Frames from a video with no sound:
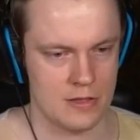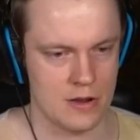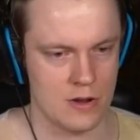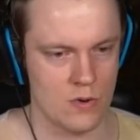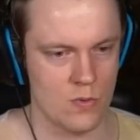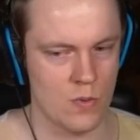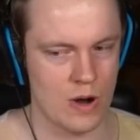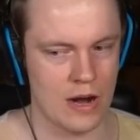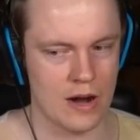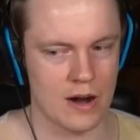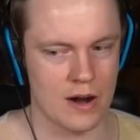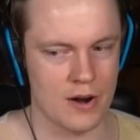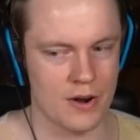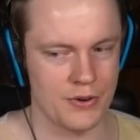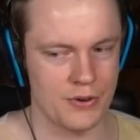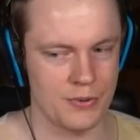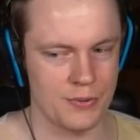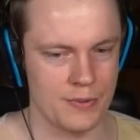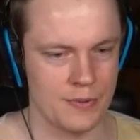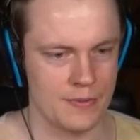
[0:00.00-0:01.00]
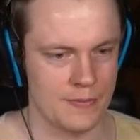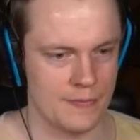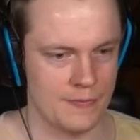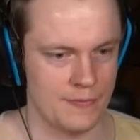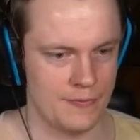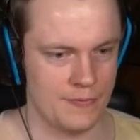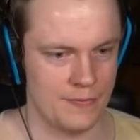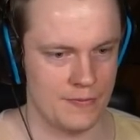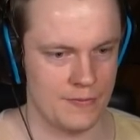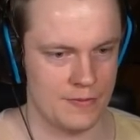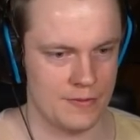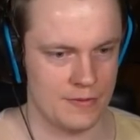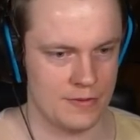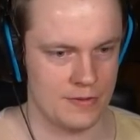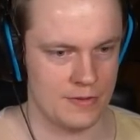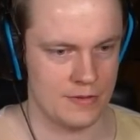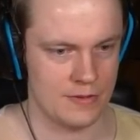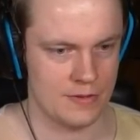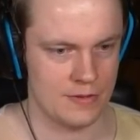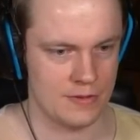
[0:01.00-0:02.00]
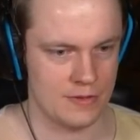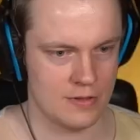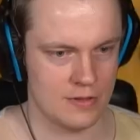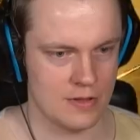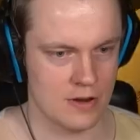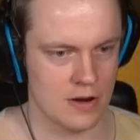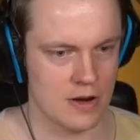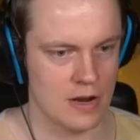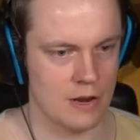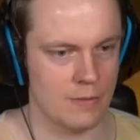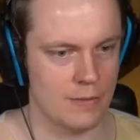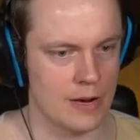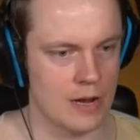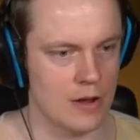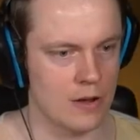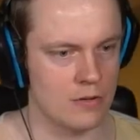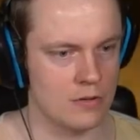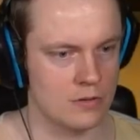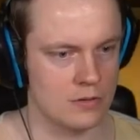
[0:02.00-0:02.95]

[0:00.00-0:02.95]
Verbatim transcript: Where are you? All right, here we go.